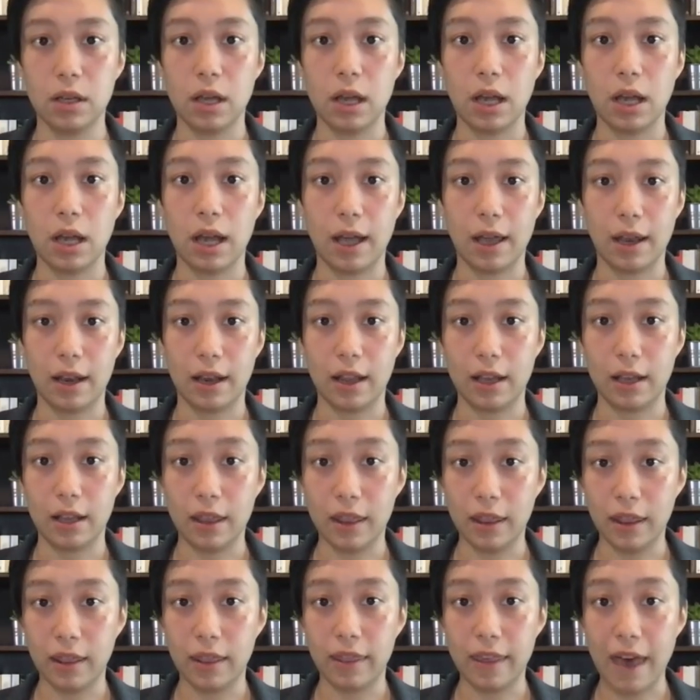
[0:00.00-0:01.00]
And
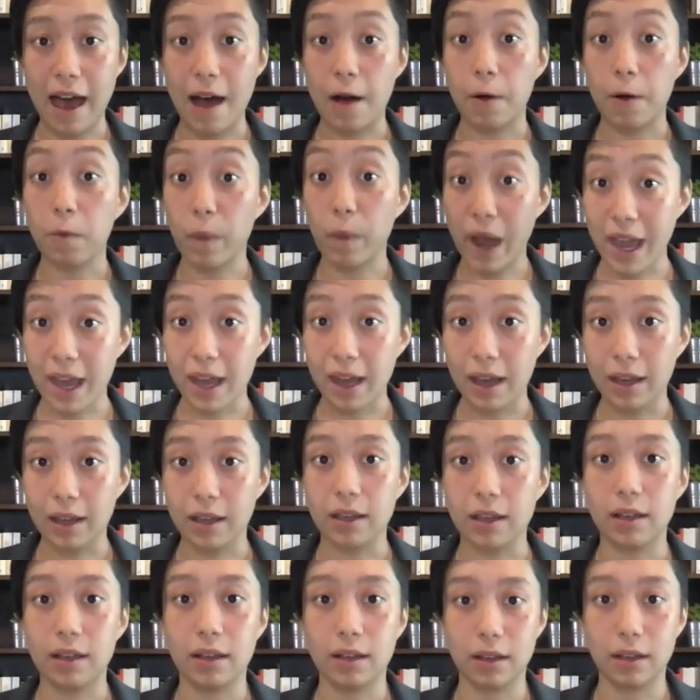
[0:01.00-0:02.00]
in that way,
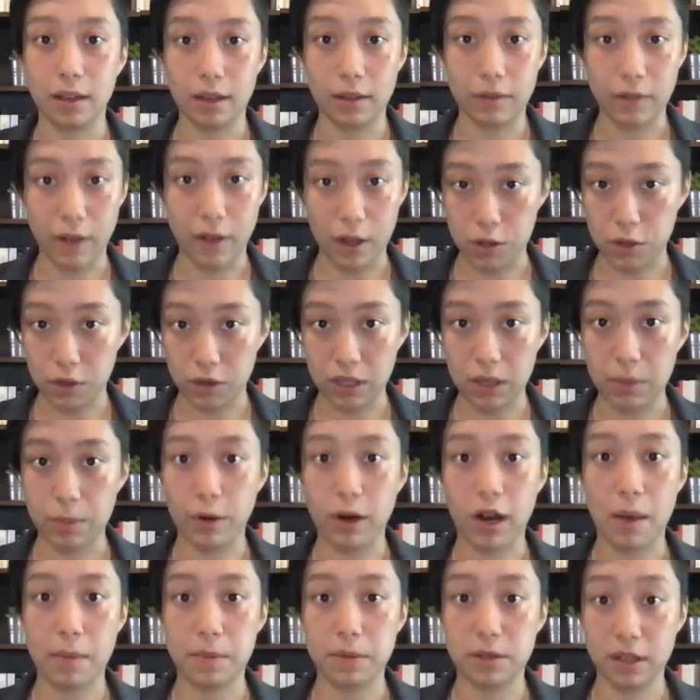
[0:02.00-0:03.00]
eventually,
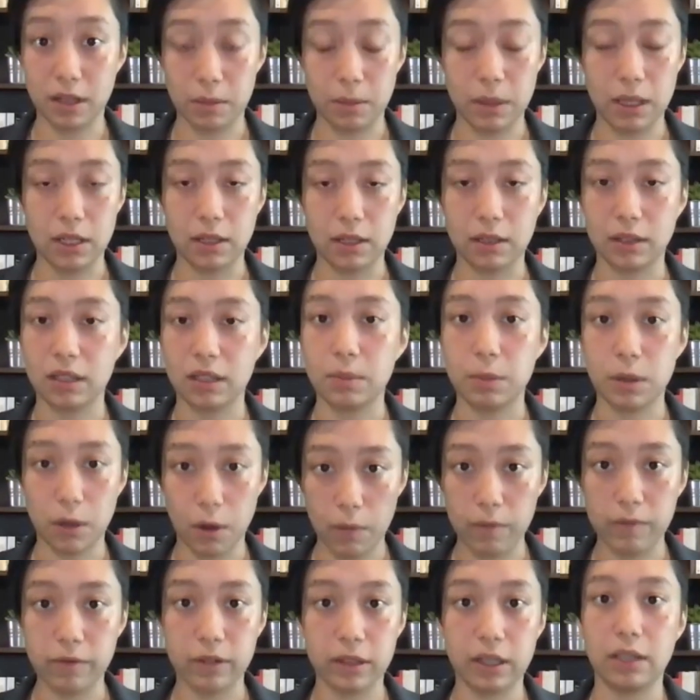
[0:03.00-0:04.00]
perhaps not immediately, but
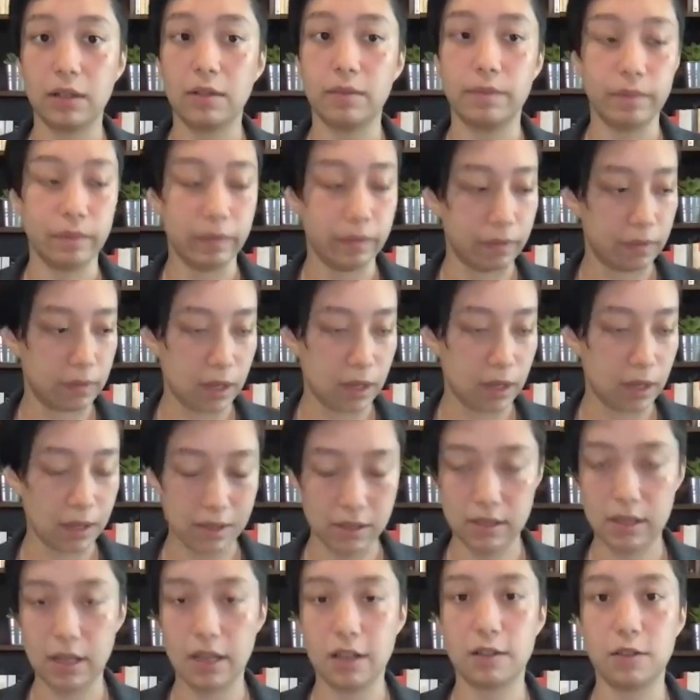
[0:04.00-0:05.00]
hopefully doesn't
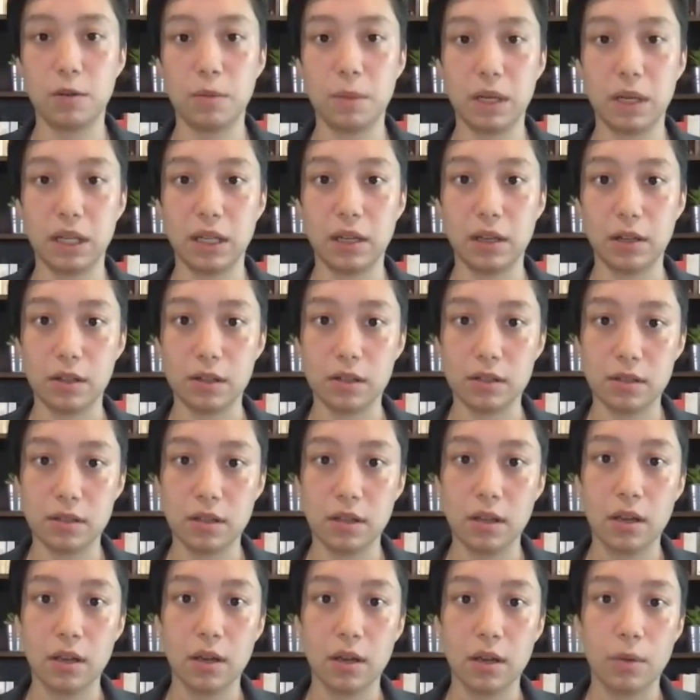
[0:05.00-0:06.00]
take too many years,
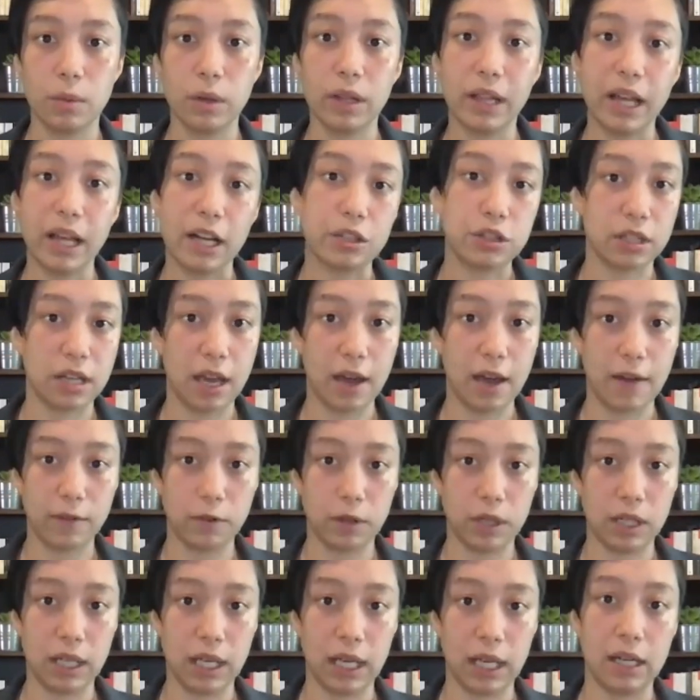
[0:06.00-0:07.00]
we'll actually have
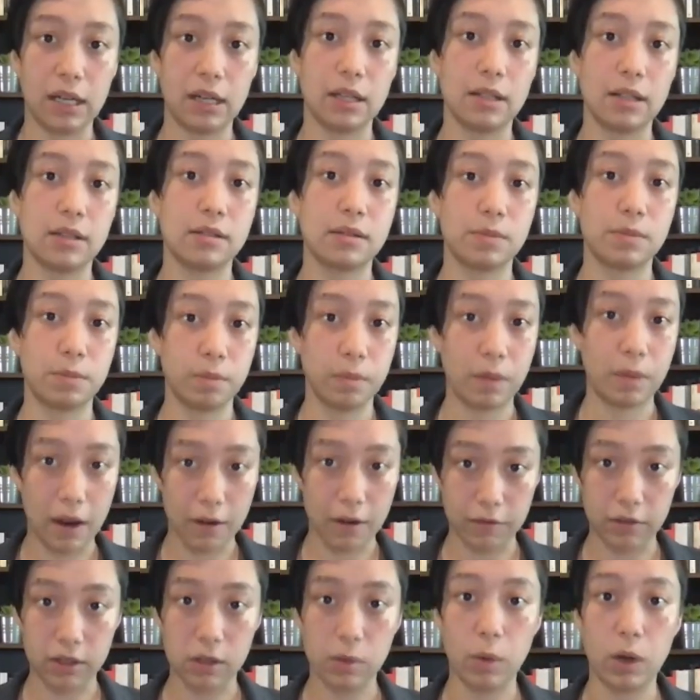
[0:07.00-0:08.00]
green candidates
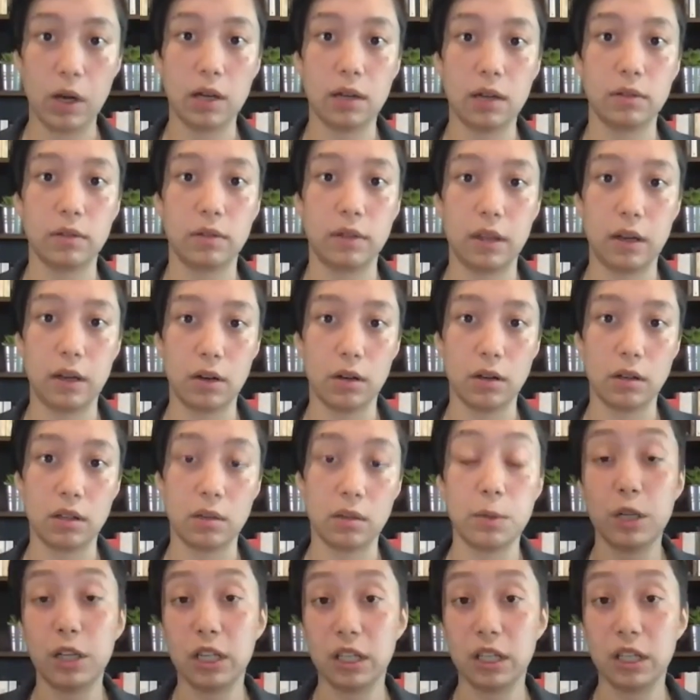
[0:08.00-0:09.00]
everywhere that are
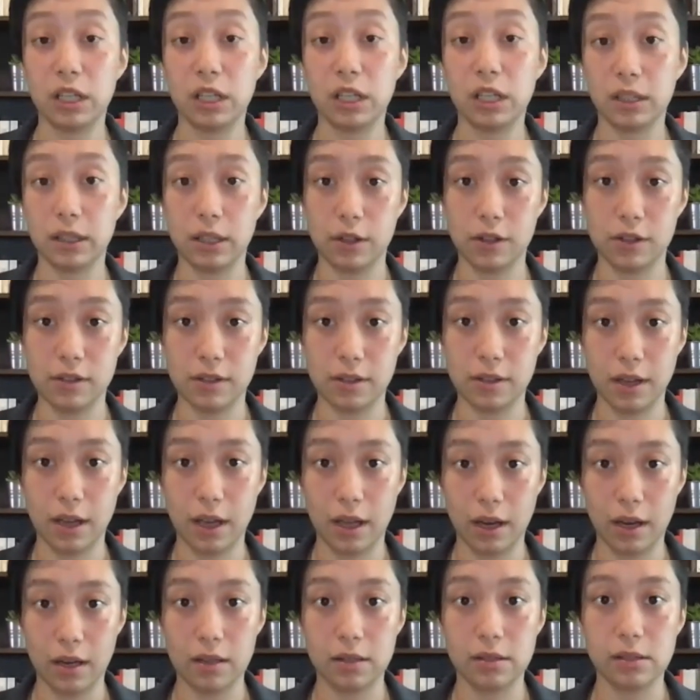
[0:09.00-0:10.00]
community leaders,
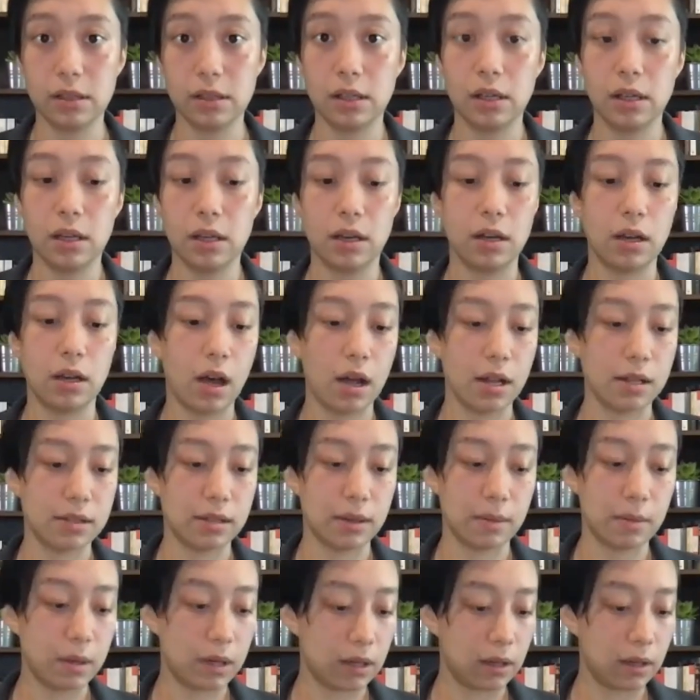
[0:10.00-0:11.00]
and not
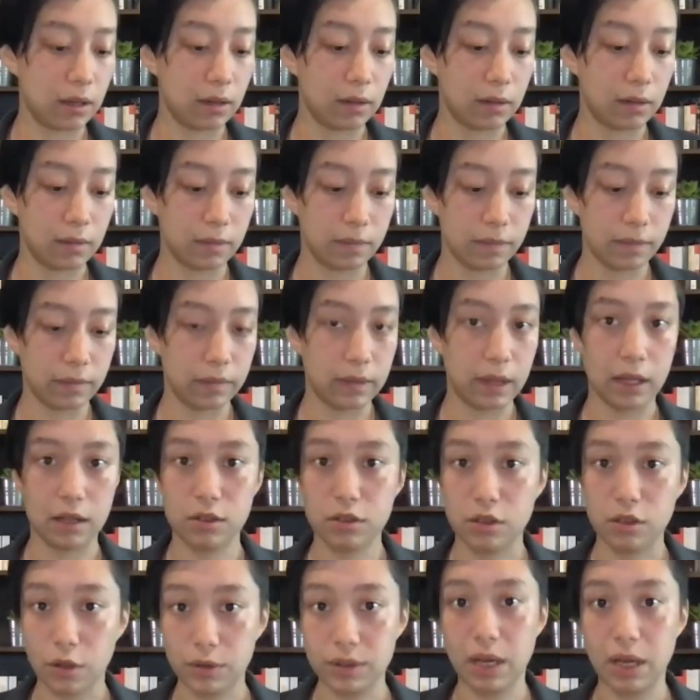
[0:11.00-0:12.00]
somebody that
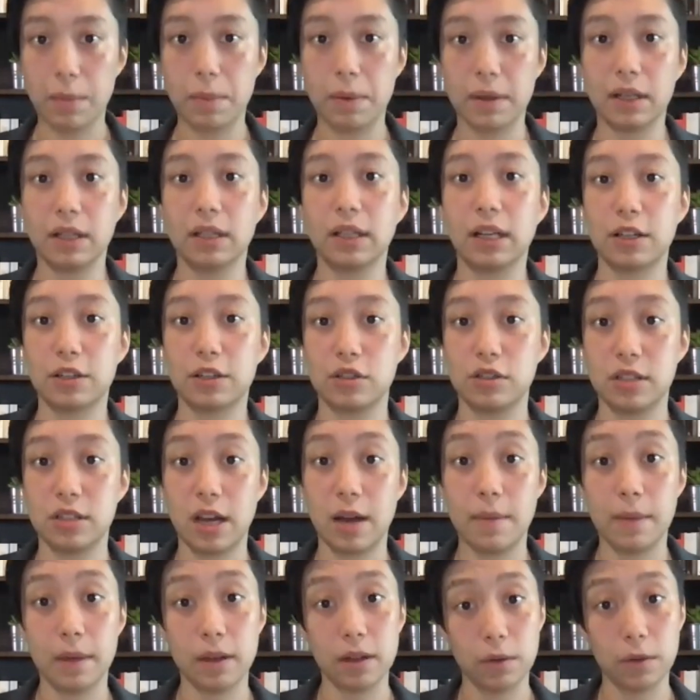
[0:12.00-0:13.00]
shows up at election
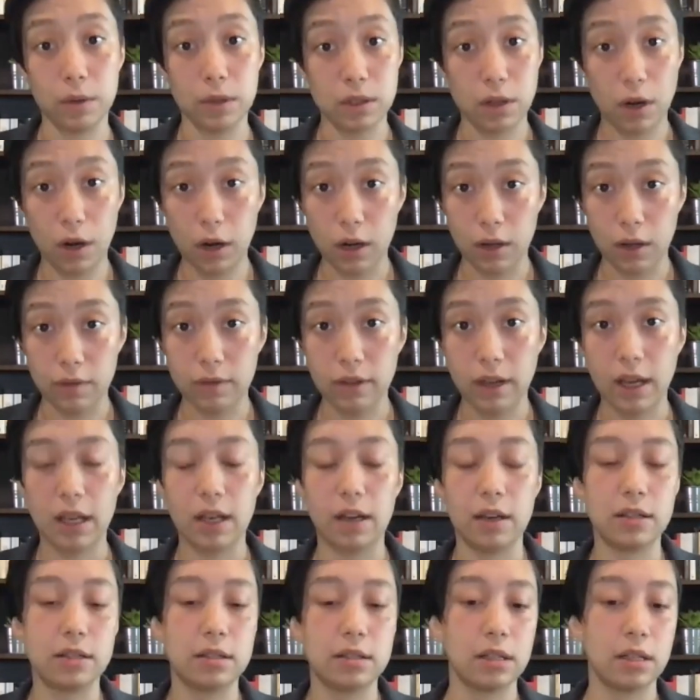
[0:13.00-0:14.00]
time that no one's heard of.
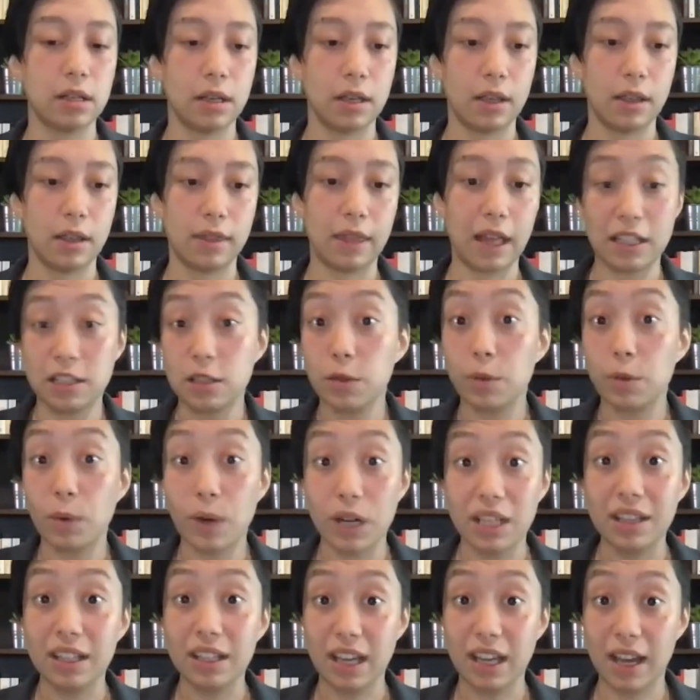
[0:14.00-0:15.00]
And that's
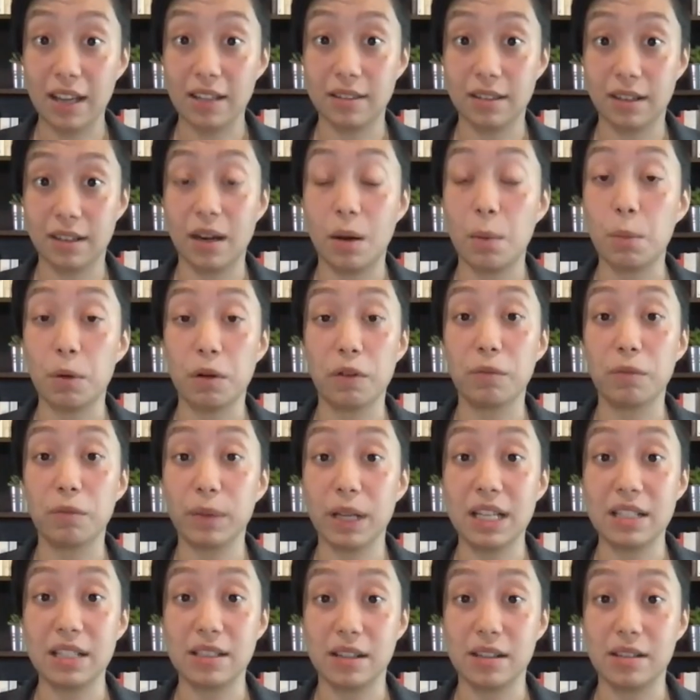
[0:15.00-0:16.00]
already the case in a number of
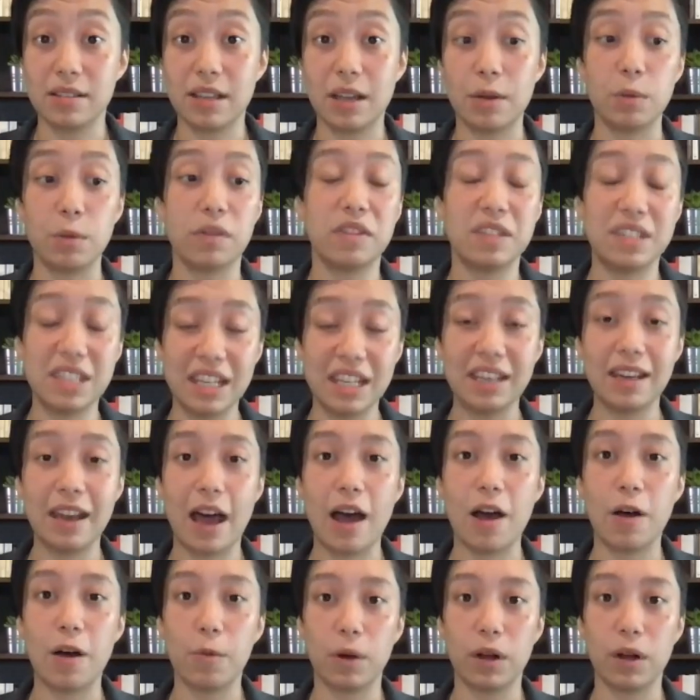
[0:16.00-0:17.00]
places, and we've seen
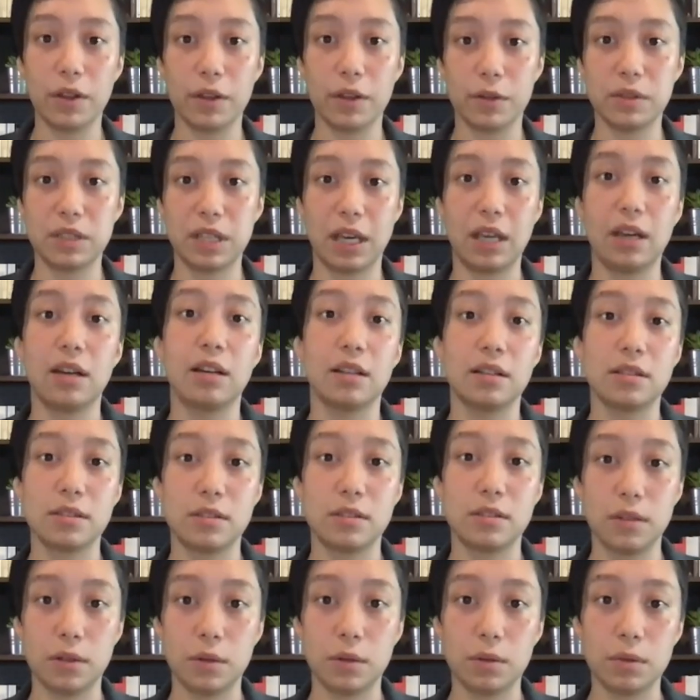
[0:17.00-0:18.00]
how well those candidates
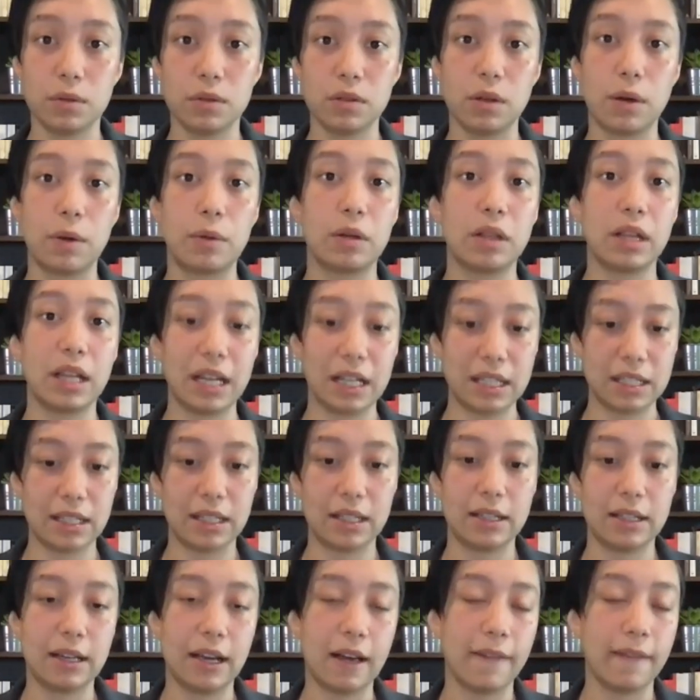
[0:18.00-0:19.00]
do. So I would like to
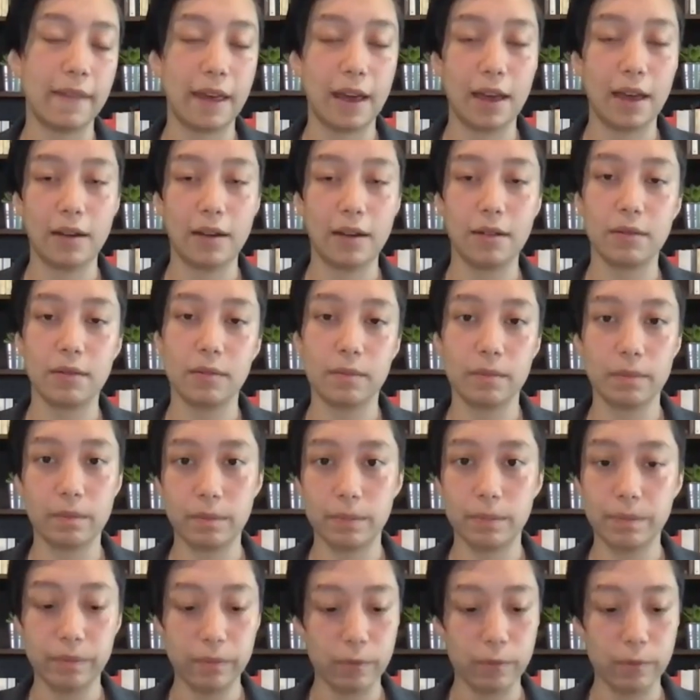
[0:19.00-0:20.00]
get that
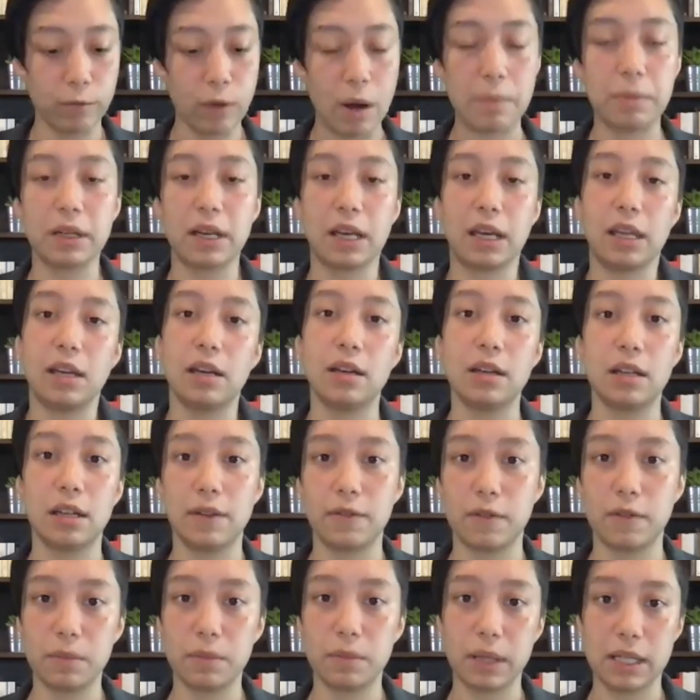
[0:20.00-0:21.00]
replicated in
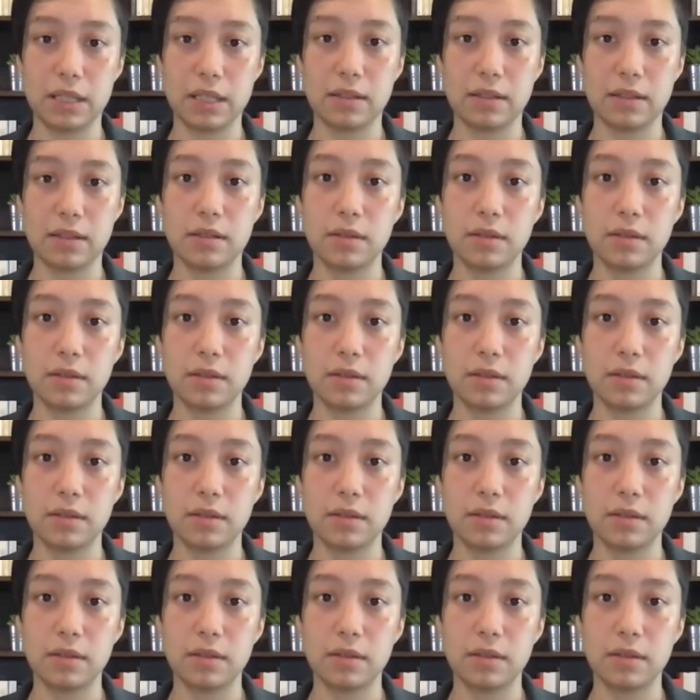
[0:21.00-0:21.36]
different places.